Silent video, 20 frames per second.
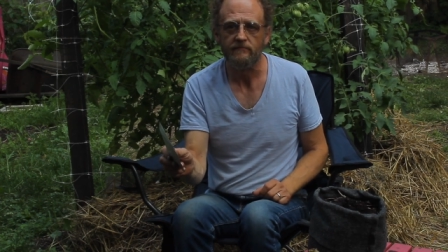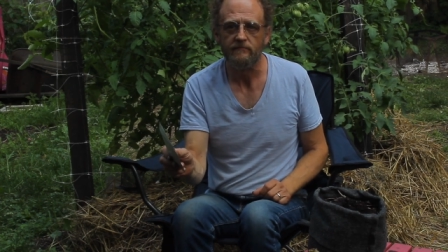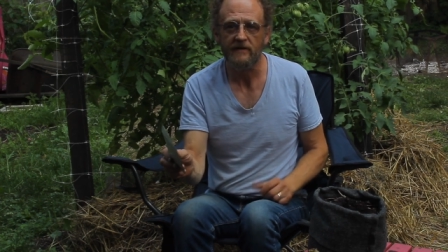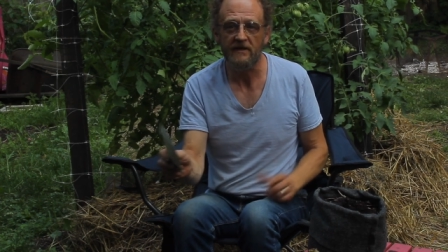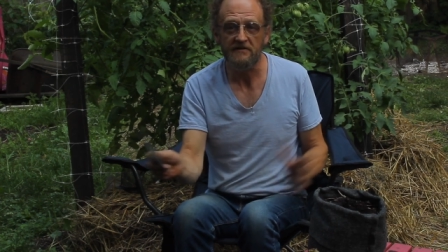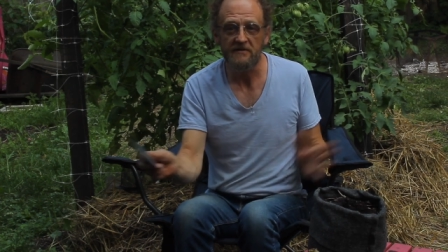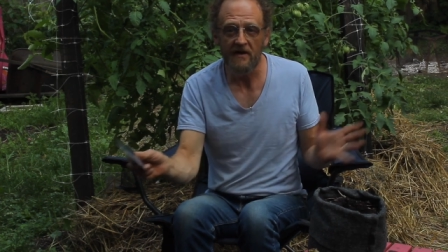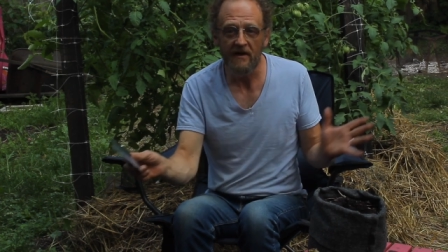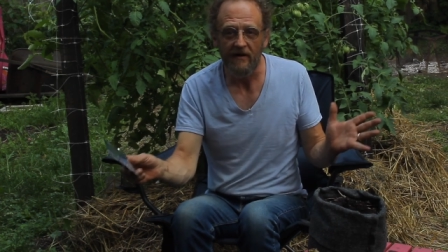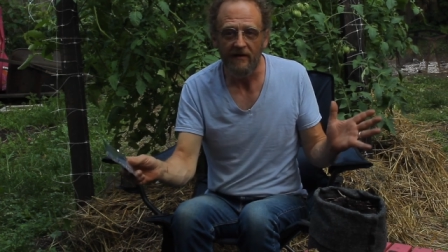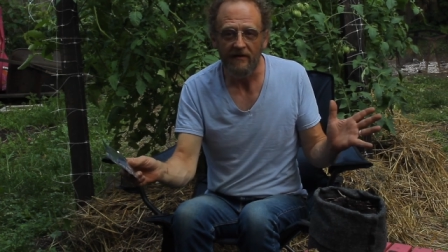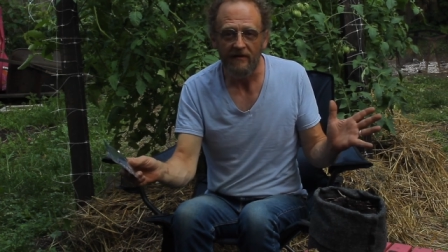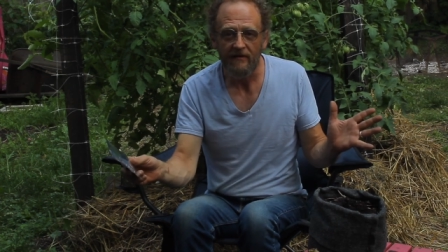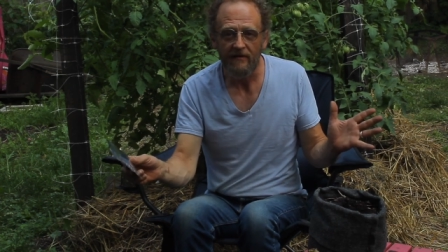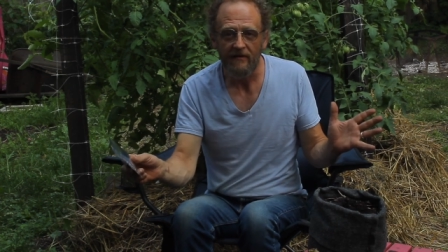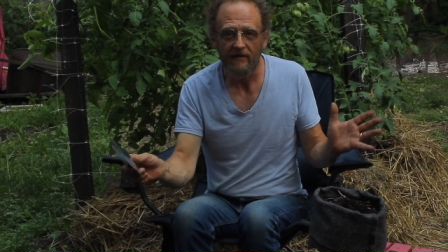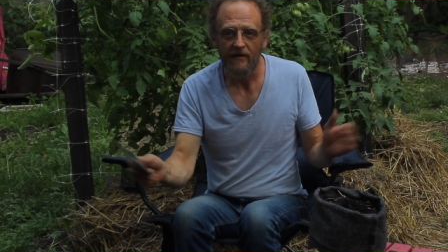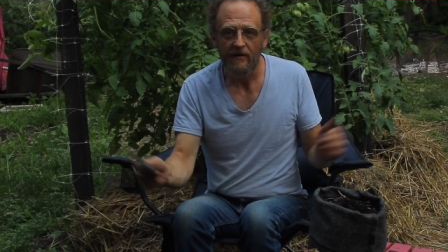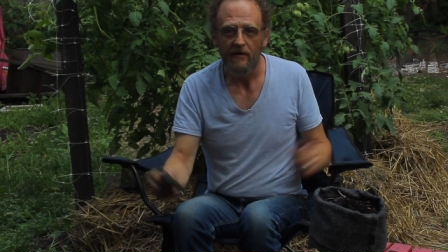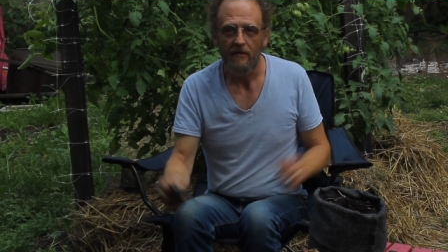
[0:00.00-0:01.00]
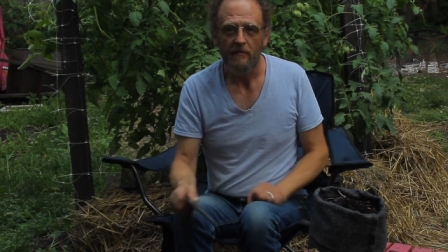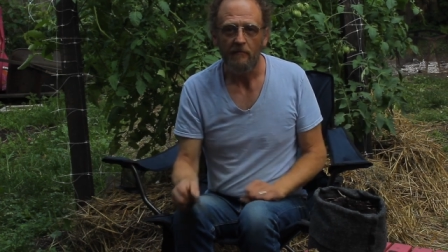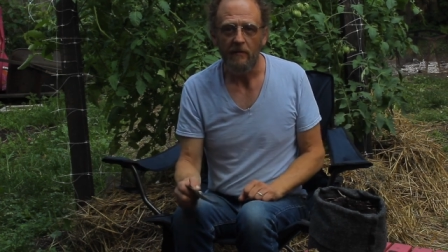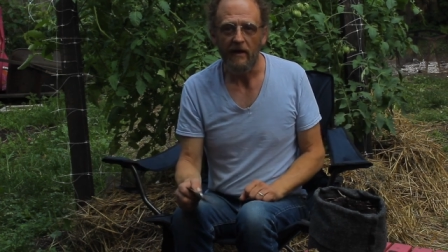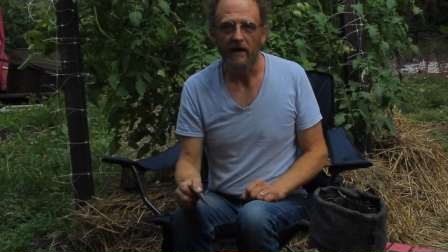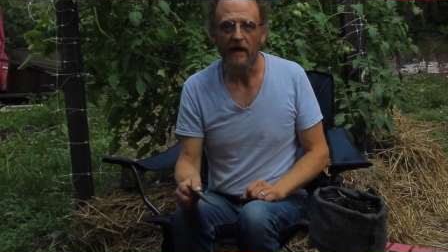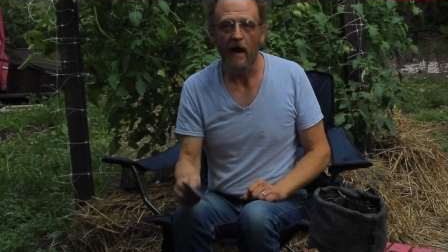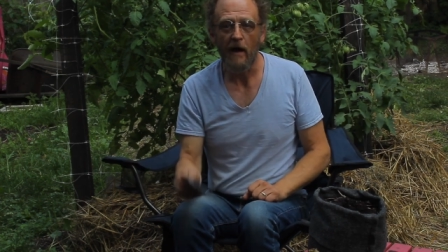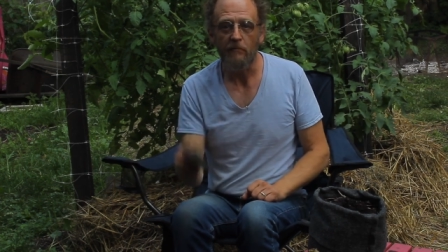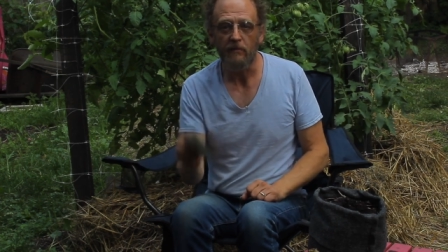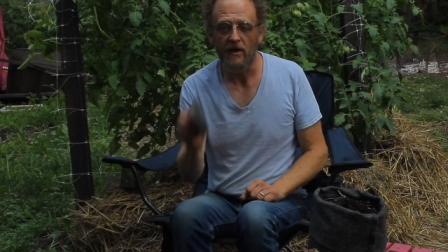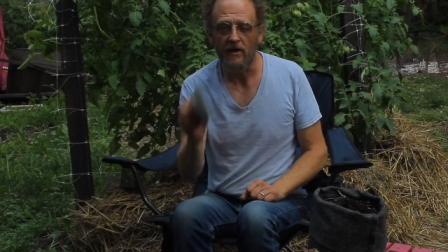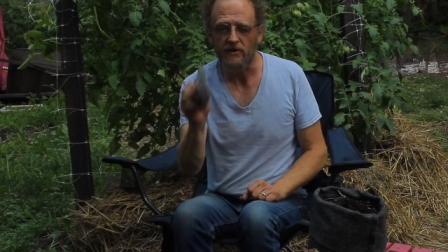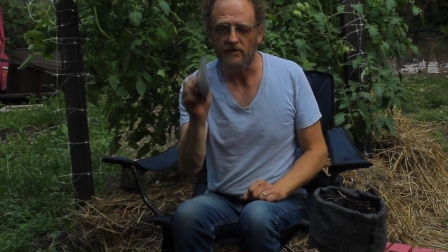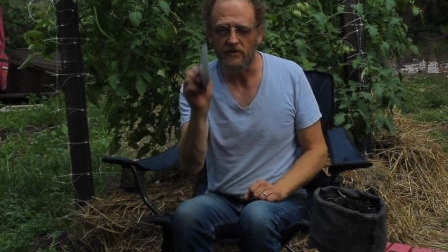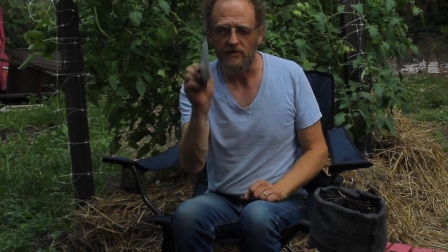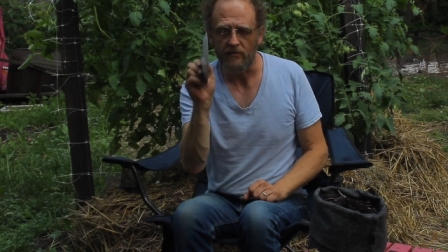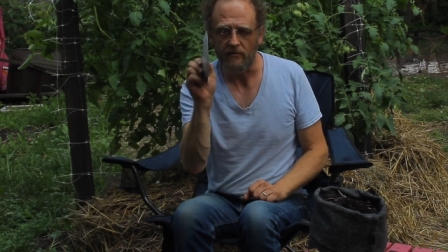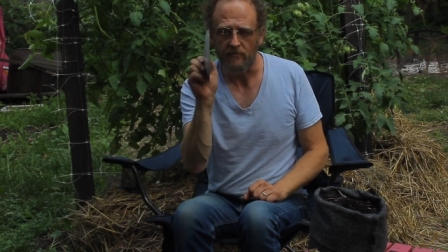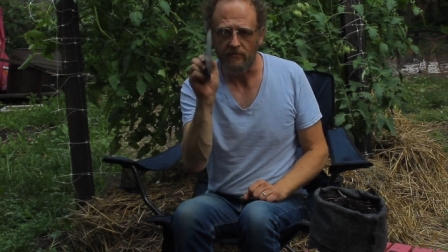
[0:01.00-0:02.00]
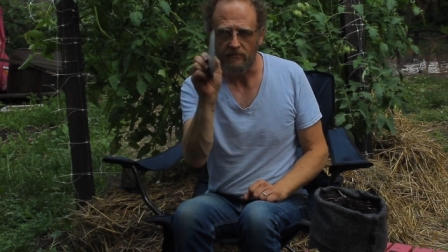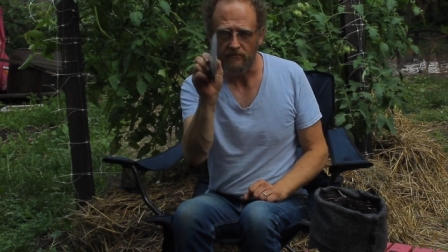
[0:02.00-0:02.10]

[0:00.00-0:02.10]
That's it. May God bless you.